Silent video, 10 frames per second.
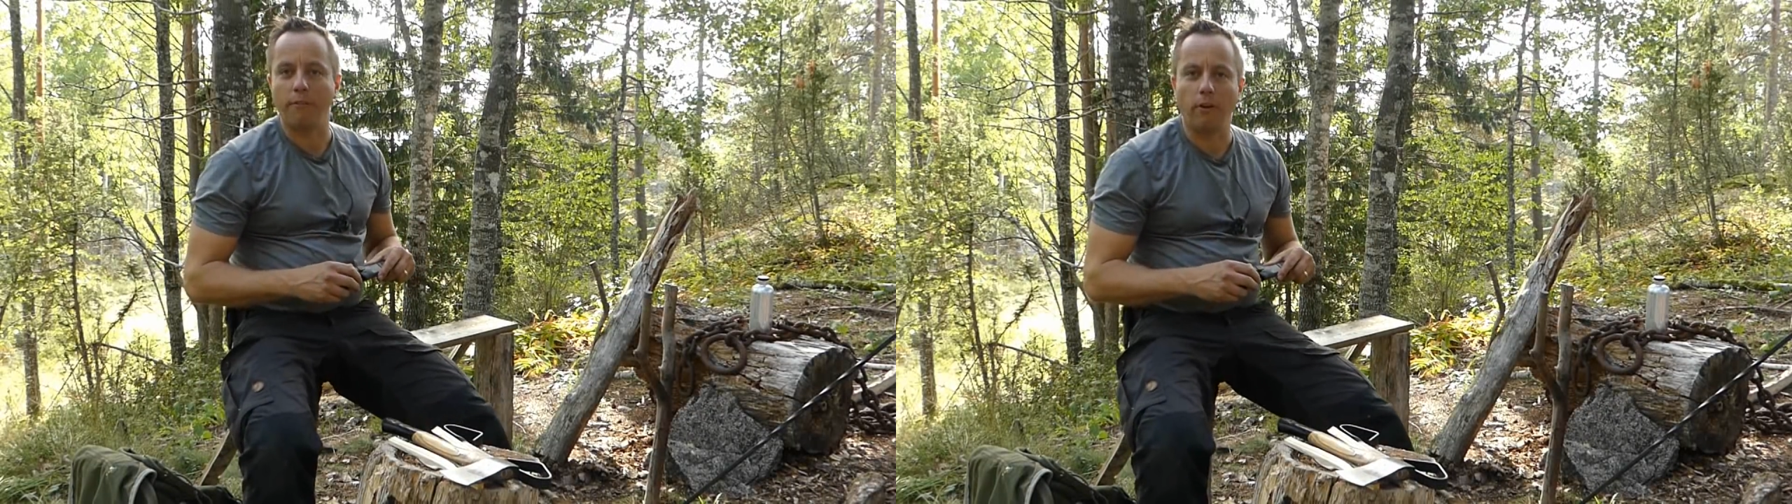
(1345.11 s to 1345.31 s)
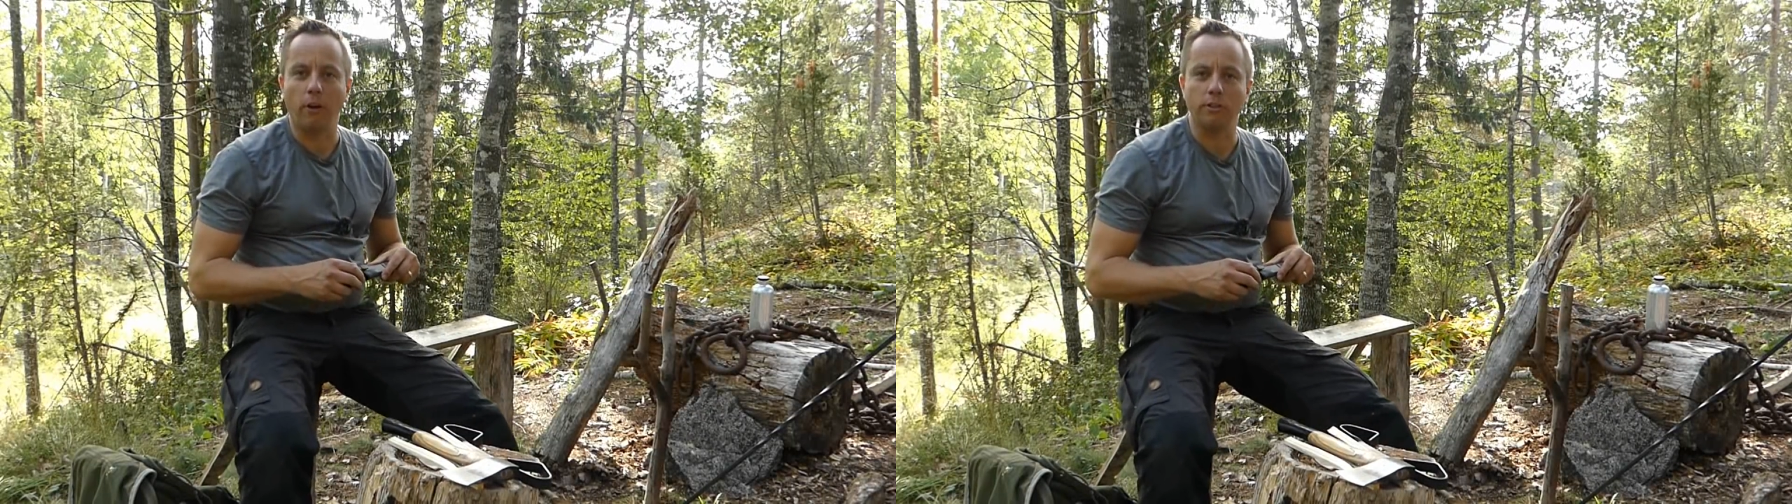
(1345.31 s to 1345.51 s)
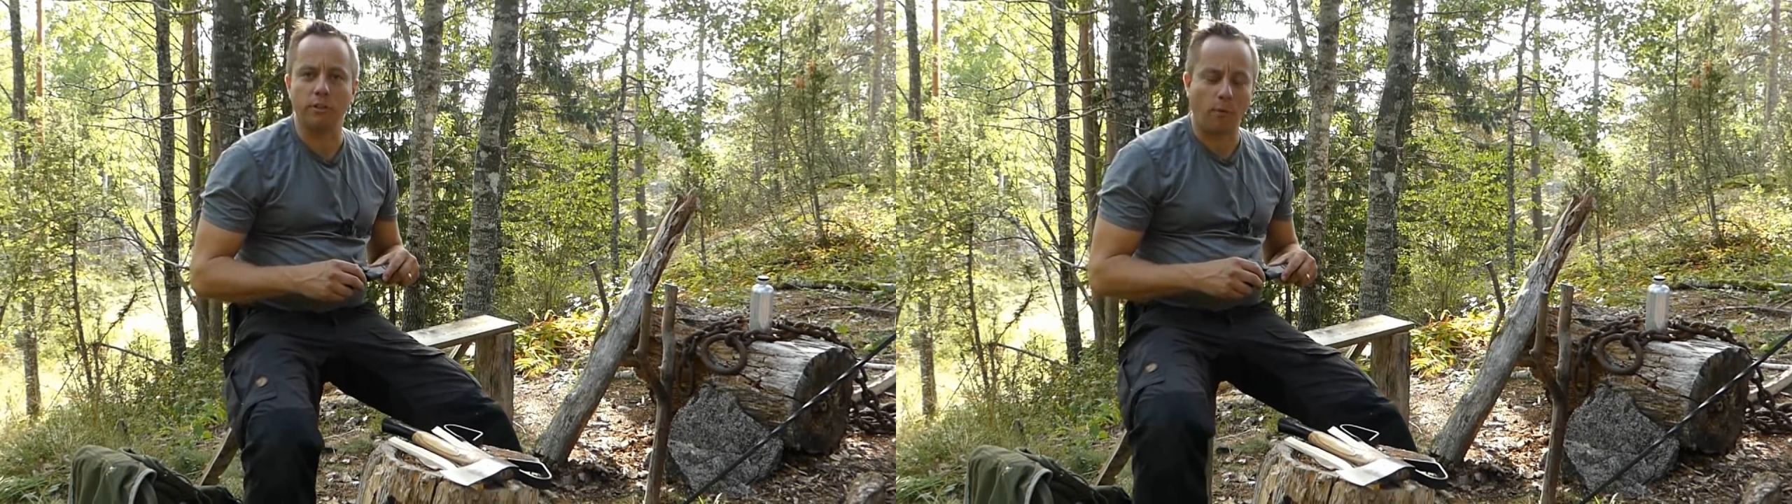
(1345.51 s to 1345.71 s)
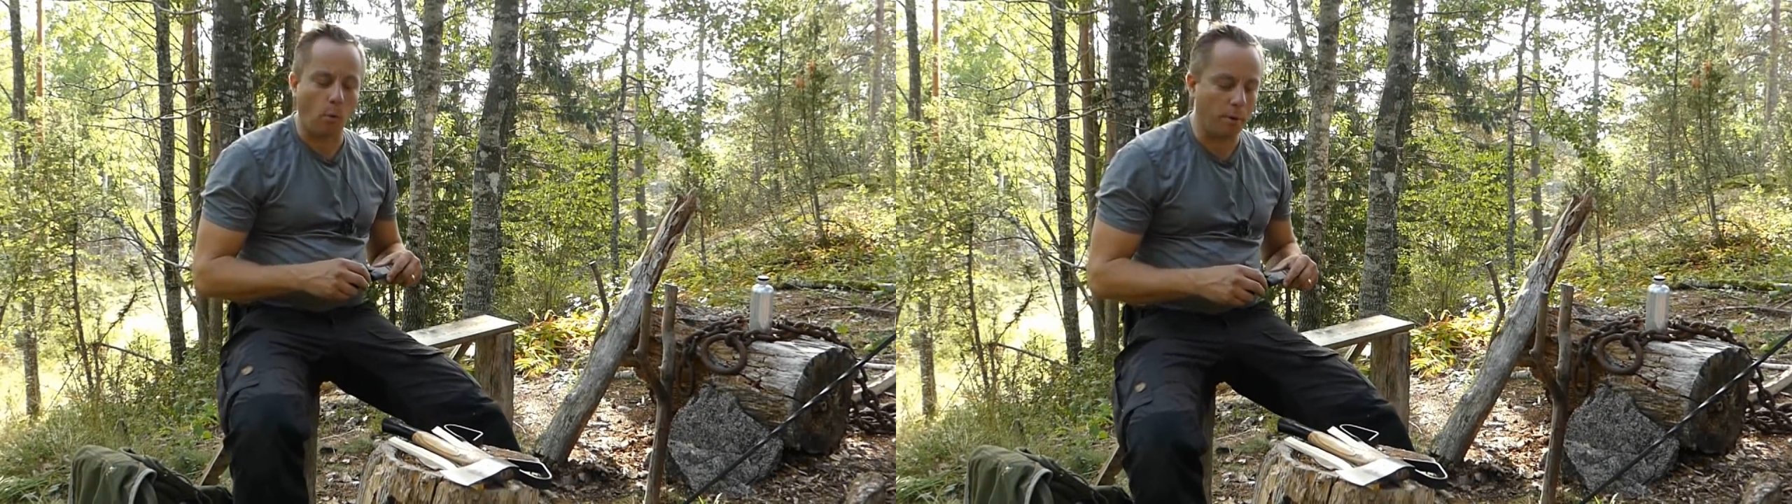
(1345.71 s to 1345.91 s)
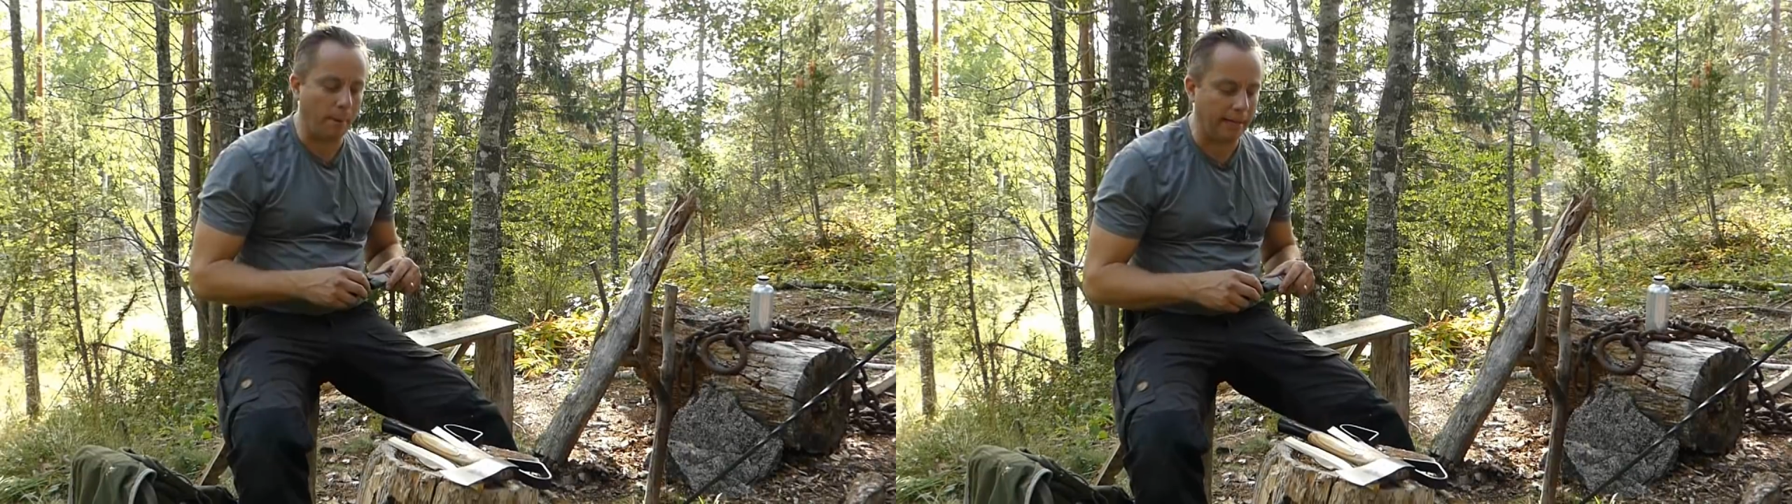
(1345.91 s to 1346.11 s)
first if I
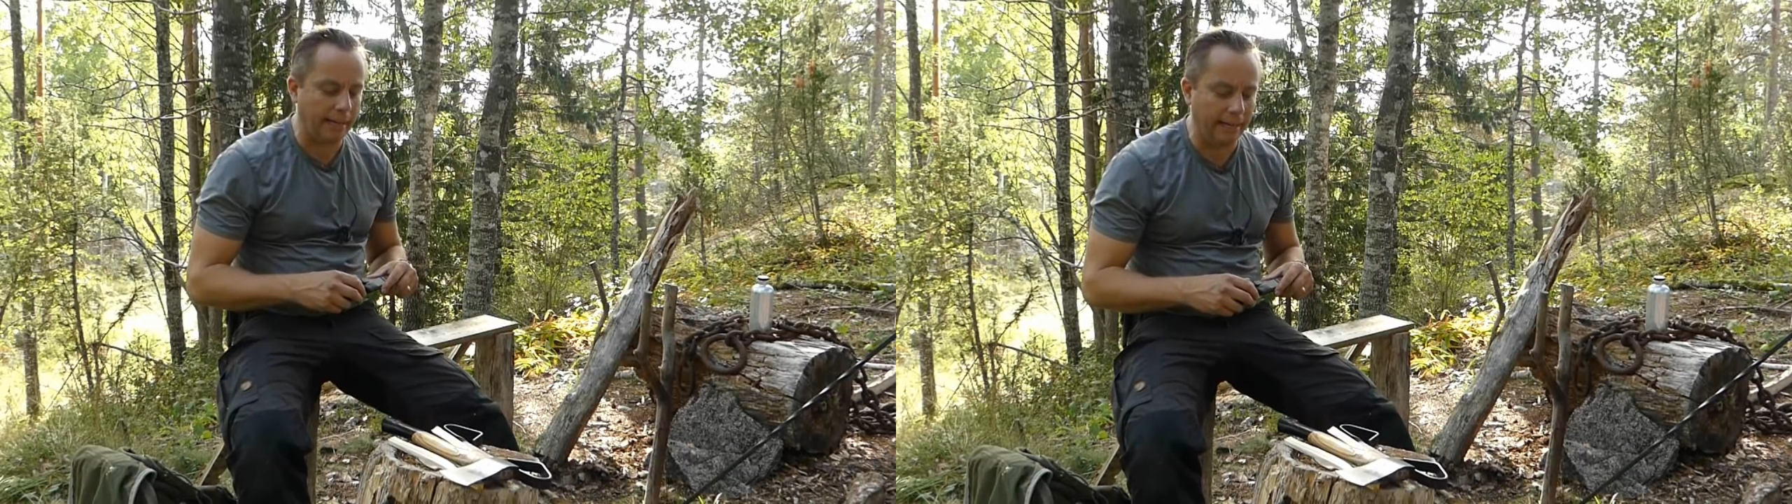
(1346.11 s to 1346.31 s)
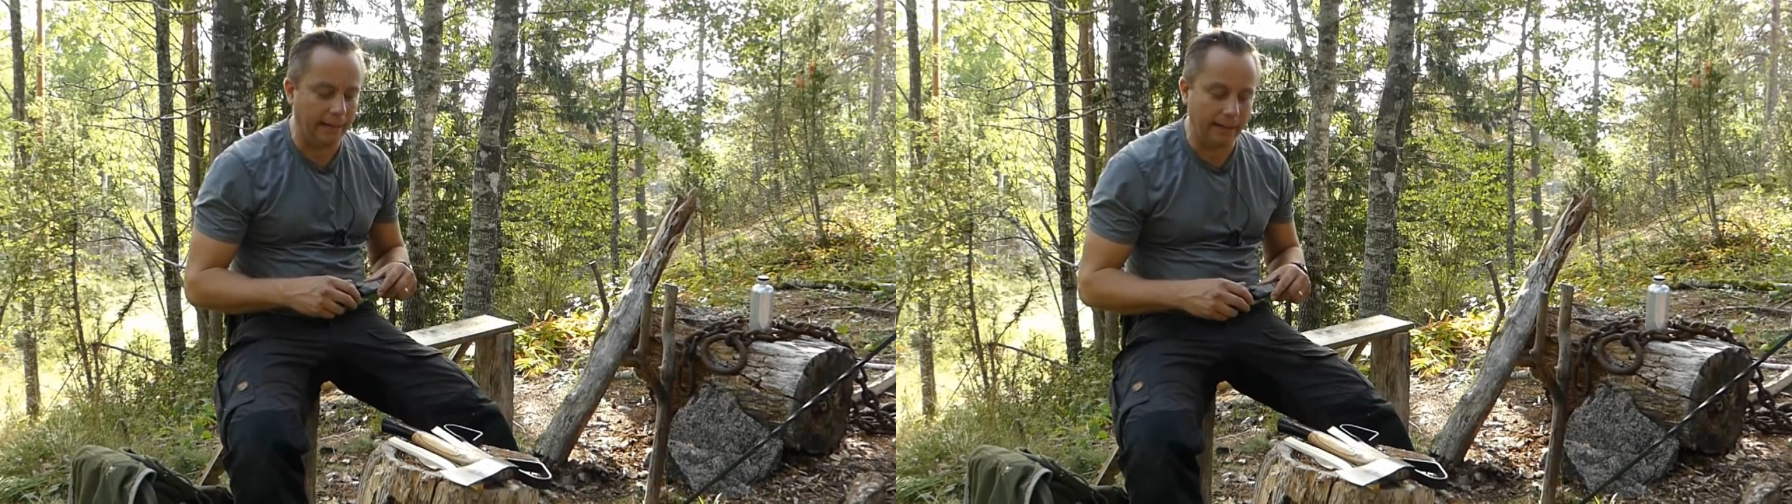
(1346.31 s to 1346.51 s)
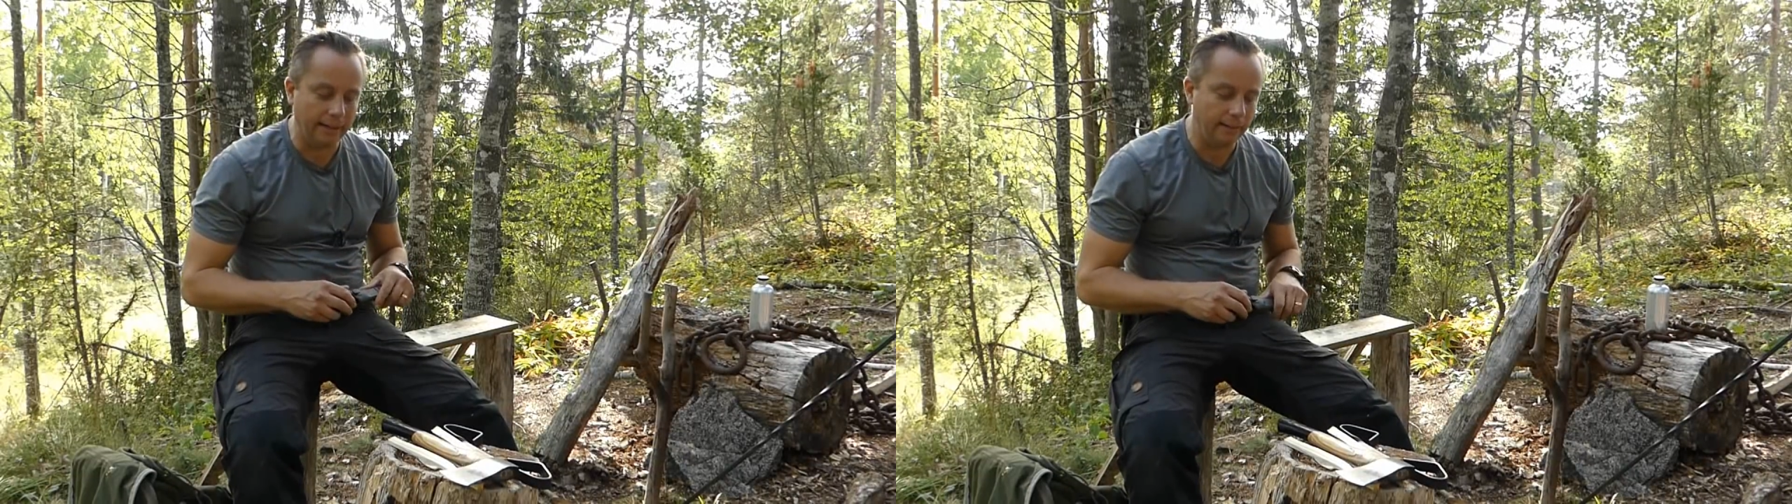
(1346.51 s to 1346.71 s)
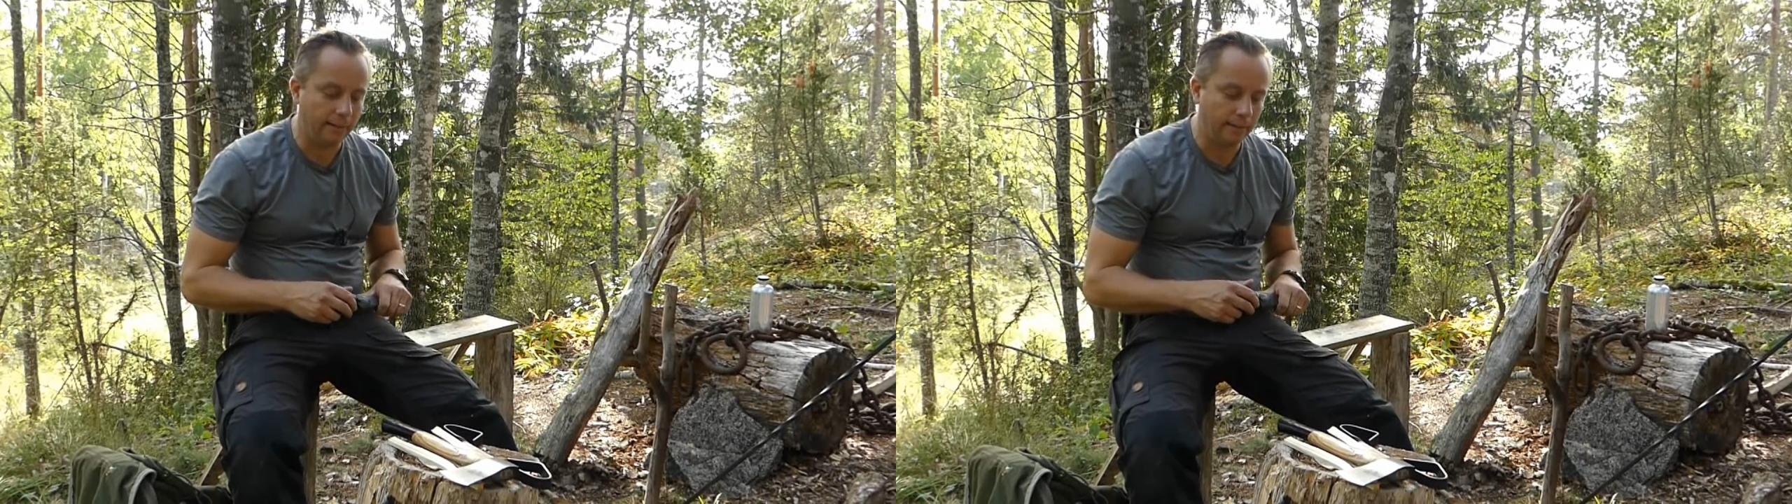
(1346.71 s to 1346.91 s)
want to make kindling,